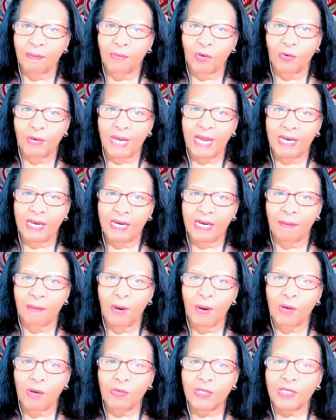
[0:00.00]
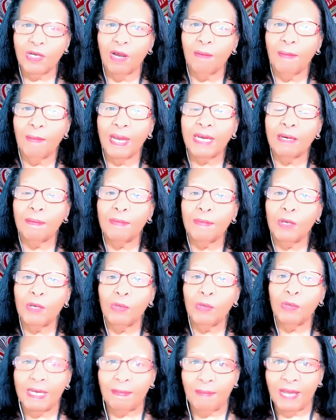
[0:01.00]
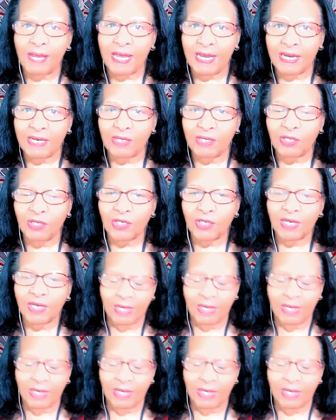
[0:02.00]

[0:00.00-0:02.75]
create a post on my community page.